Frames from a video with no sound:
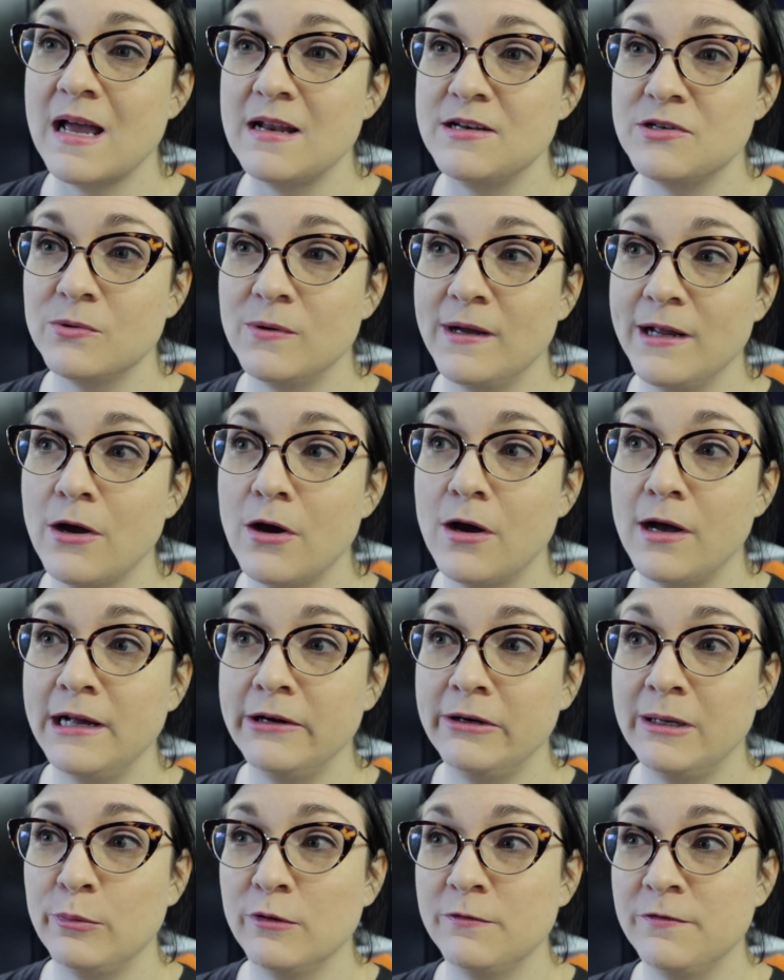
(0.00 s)
Do I
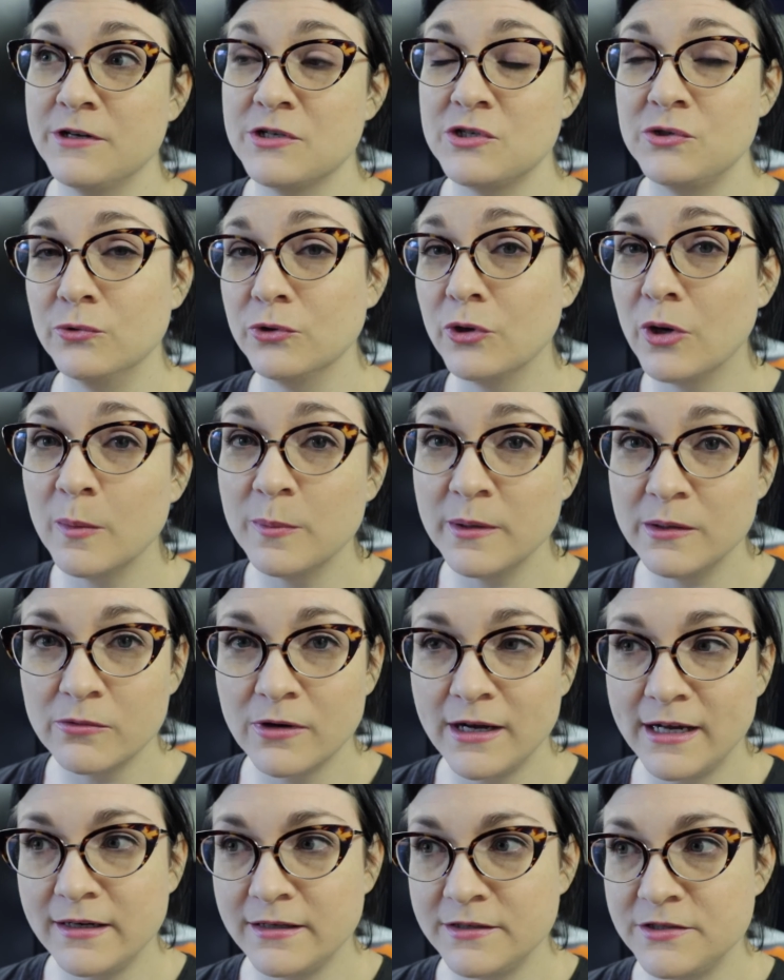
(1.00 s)
hire a professional
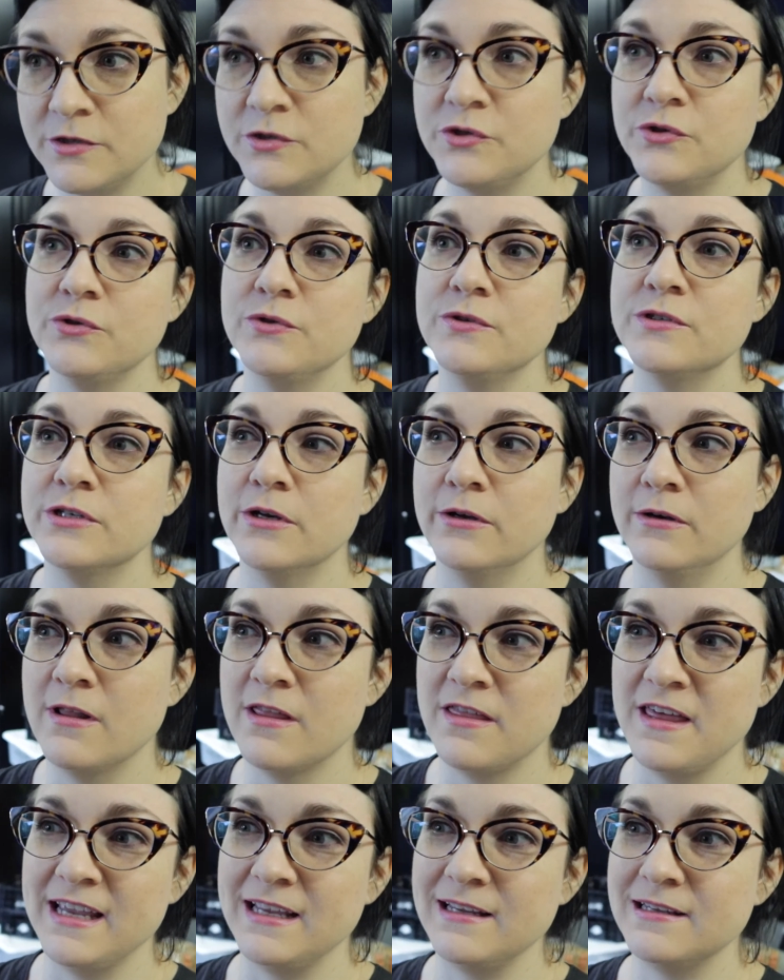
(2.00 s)
copywriter to do certain
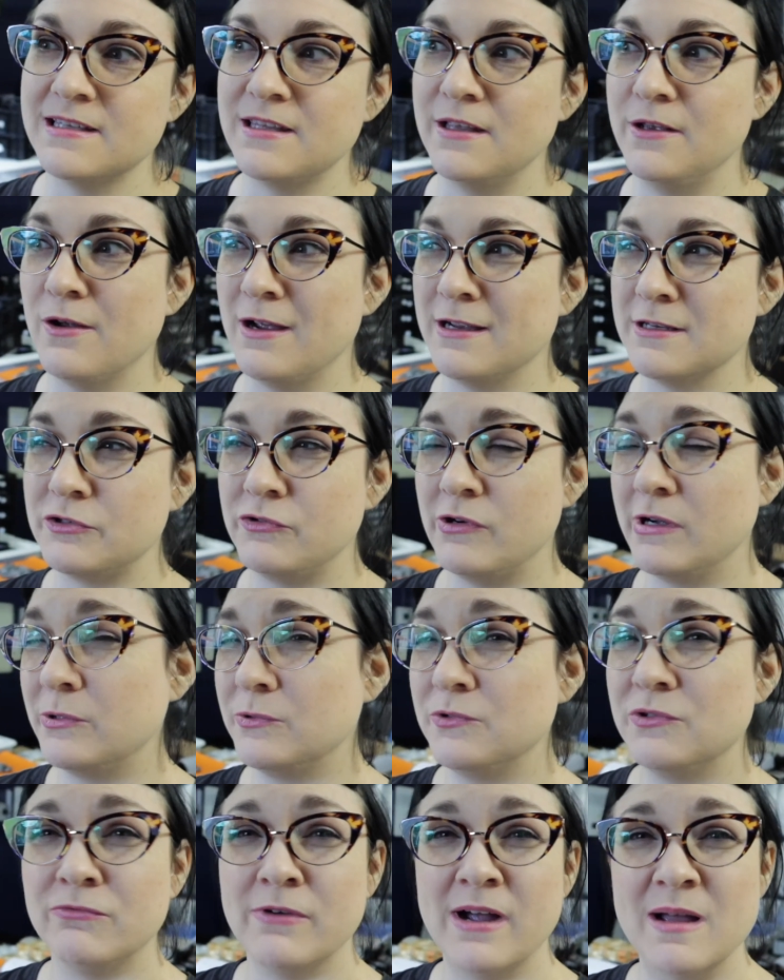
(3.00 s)
things that I
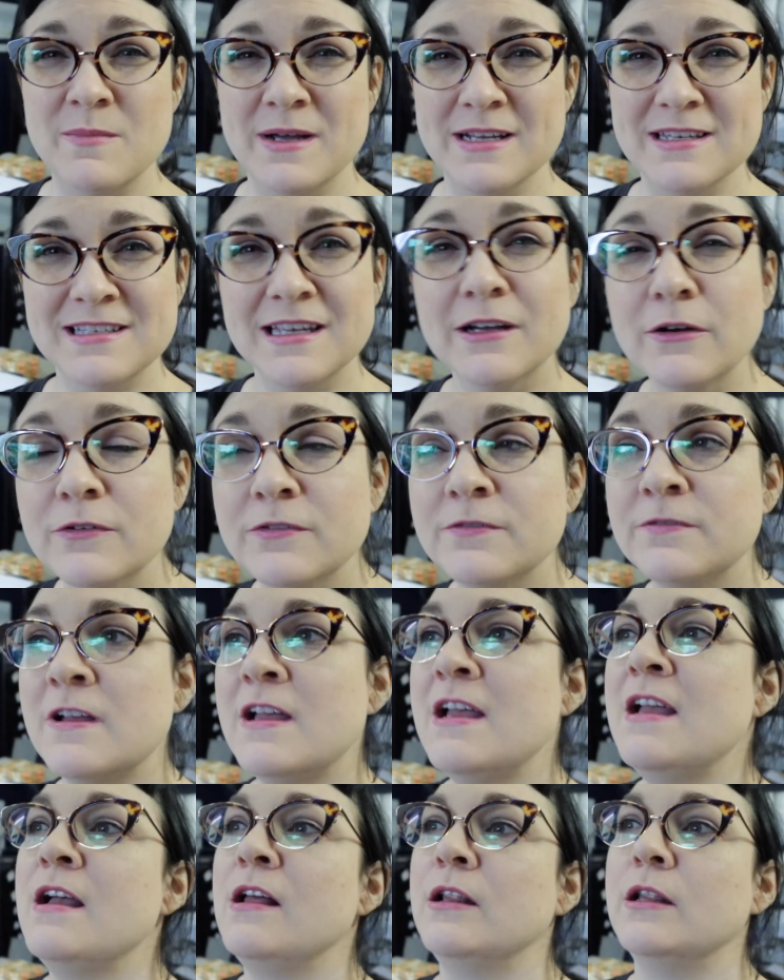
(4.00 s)
struggle to write myself,
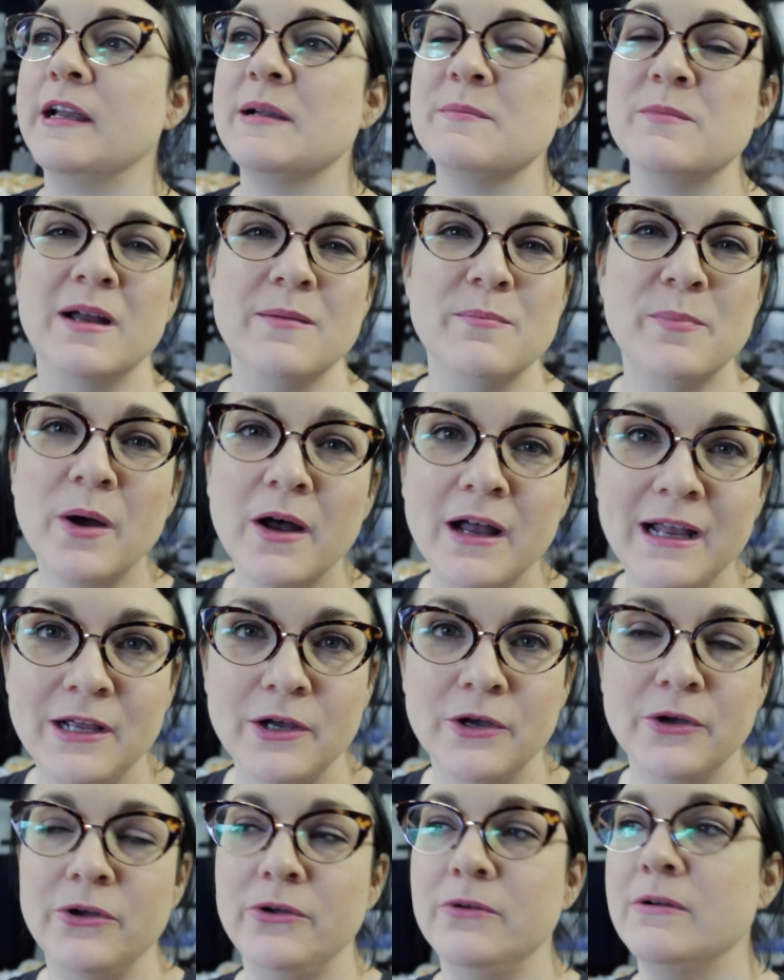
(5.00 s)
like my
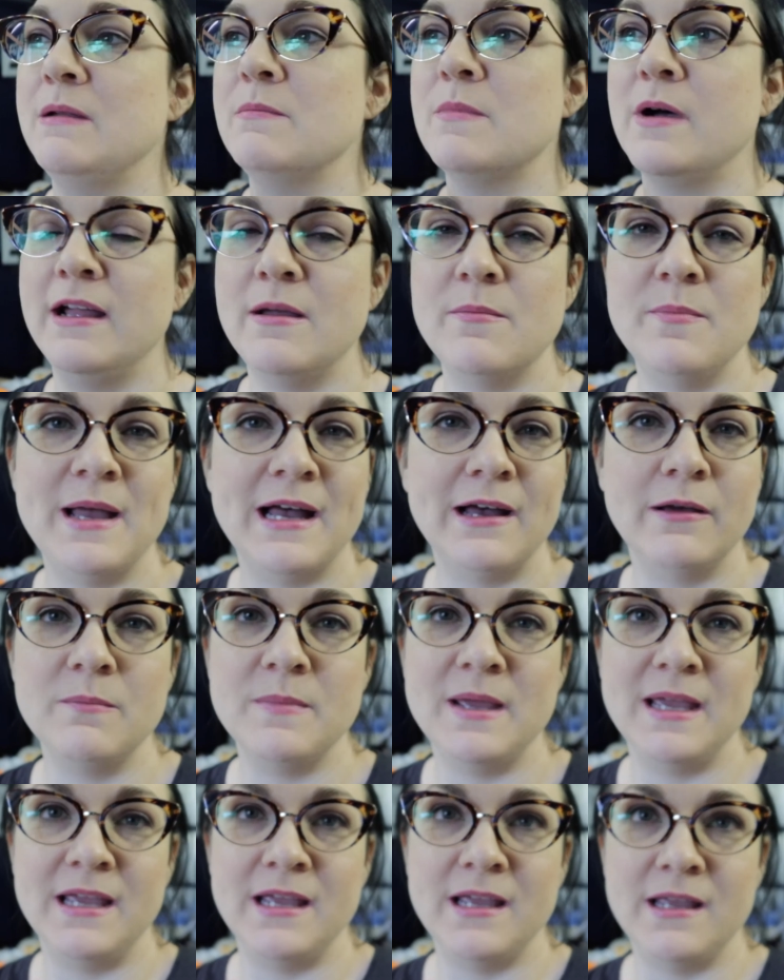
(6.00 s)
bio and my about
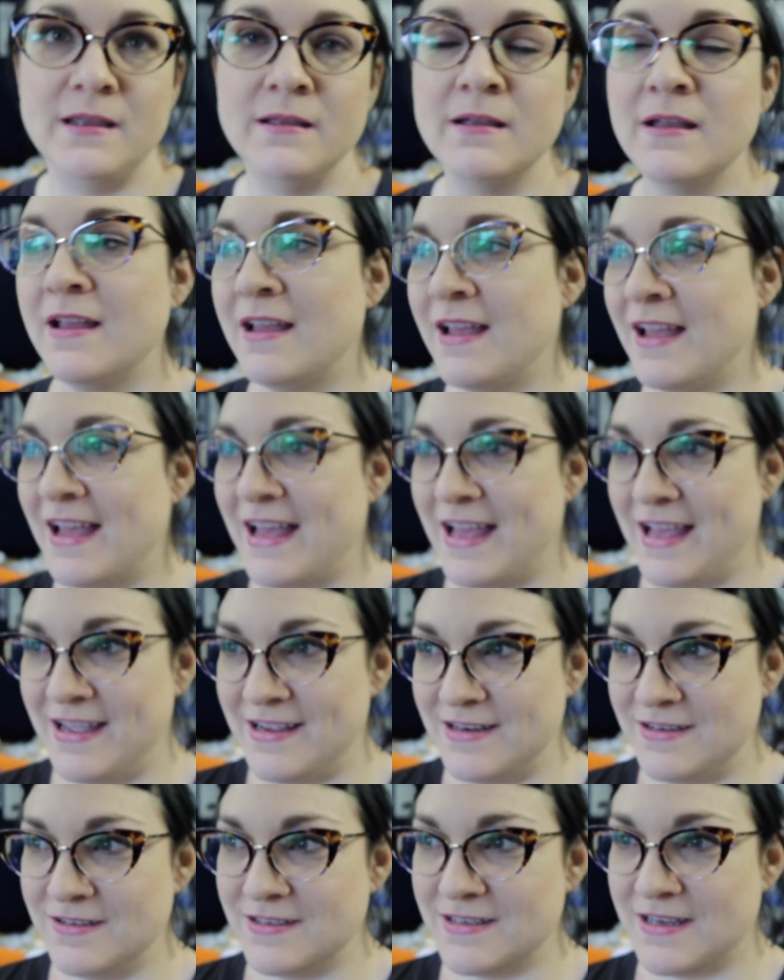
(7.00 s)
me,
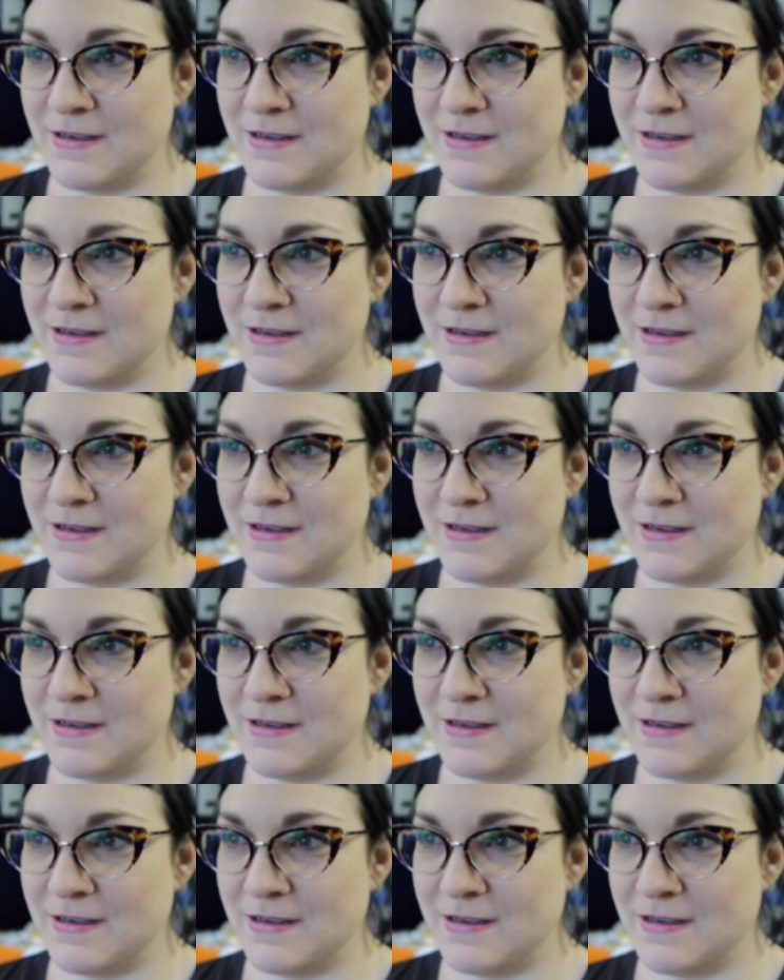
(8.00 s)
and